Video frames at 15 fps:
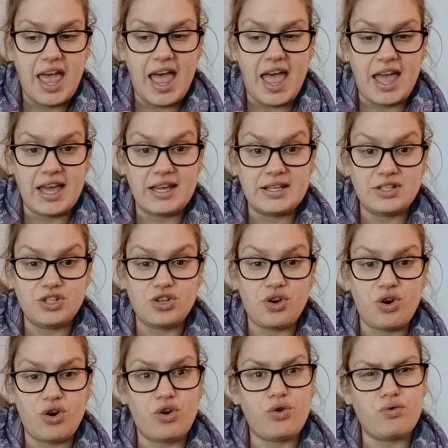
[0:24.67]
and
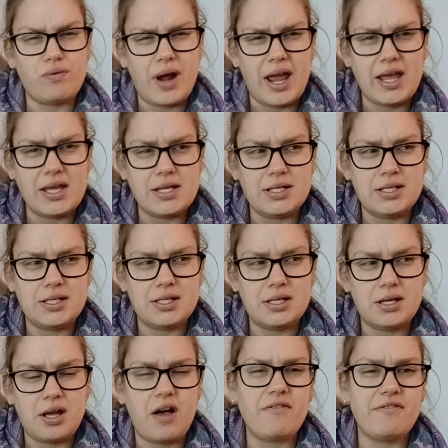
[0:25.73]
got great
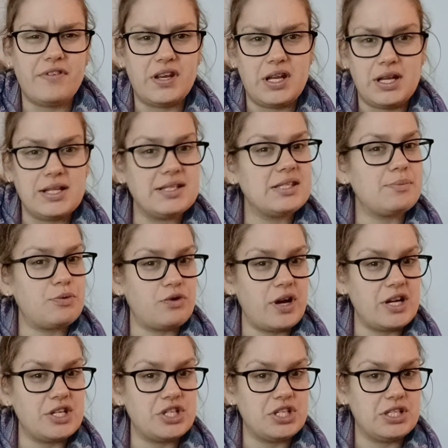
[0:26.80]
comfort and
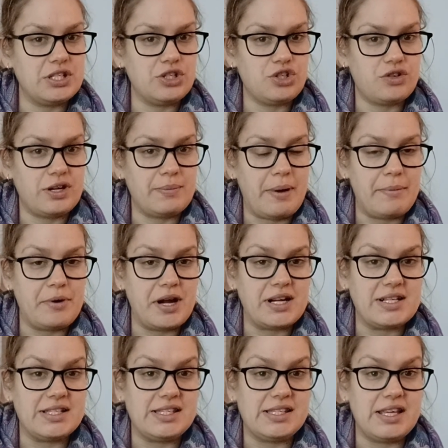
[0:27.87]
inspiration during my
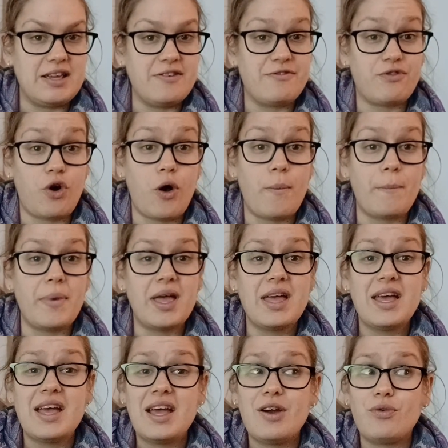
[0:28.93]
pregnancy from
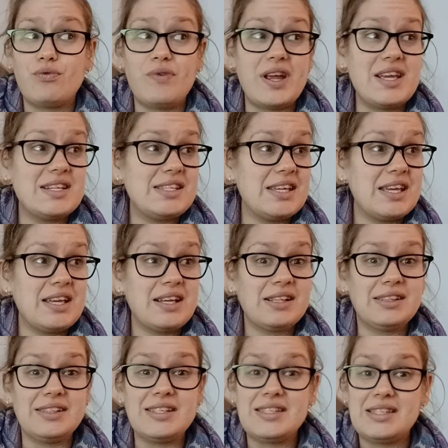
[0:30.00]
reading,
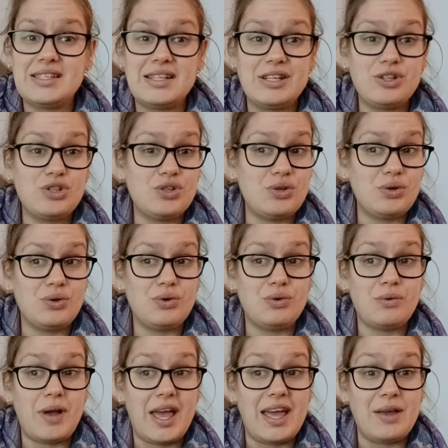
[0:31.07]
listening
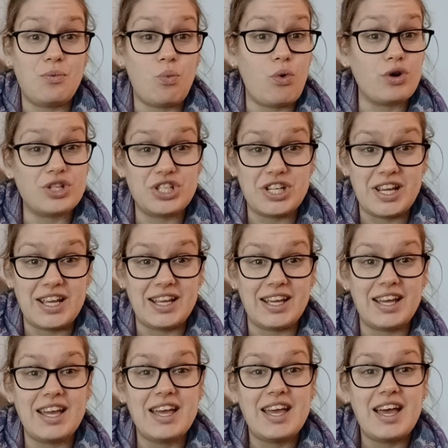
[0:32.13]
to, and watching
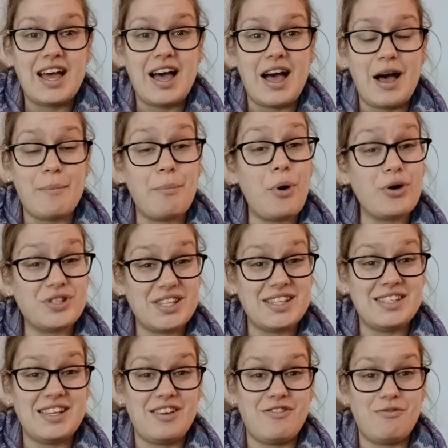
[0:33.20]

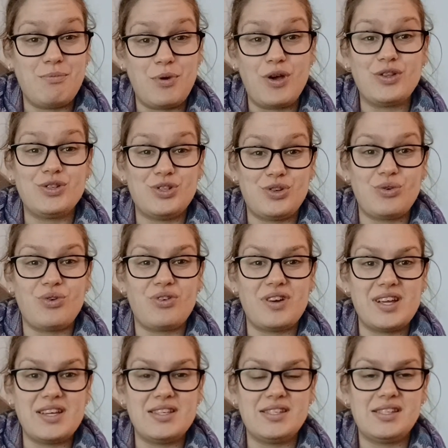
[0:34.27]
positive birth
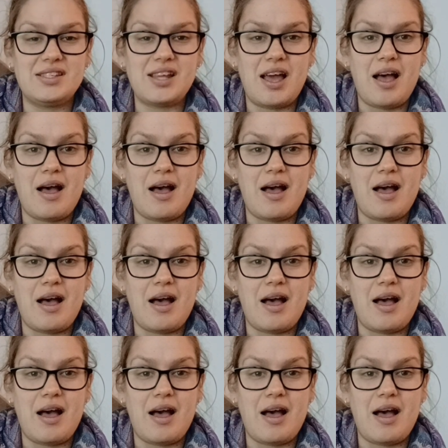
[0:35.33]
stories.